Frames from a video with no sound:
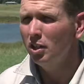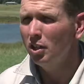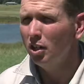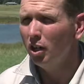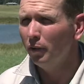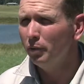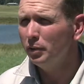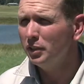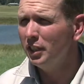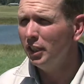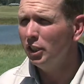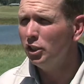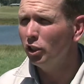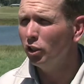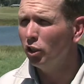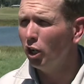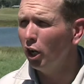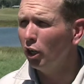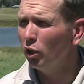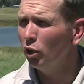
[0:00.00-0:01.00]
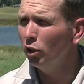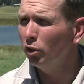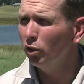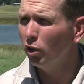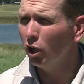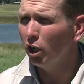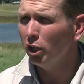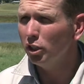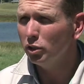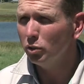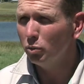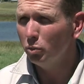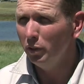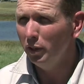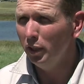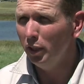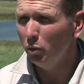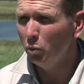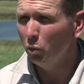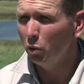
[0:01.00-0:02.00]
Obviously, to grow good grass, we
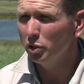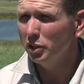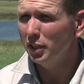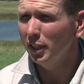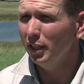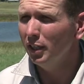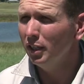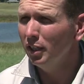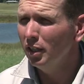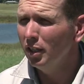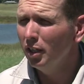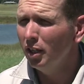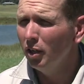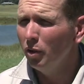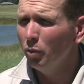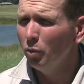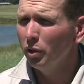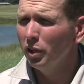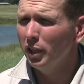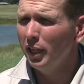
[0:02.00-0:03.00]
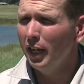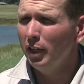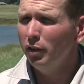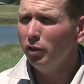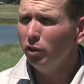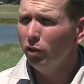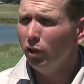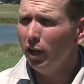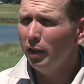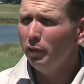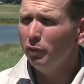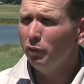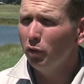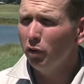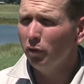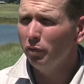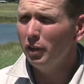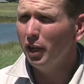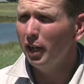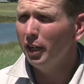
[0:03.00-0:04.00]
need water. With an annual rainfall
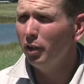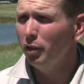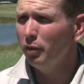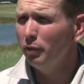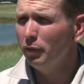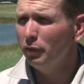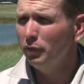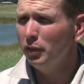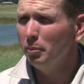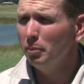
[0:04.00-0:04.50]
of 950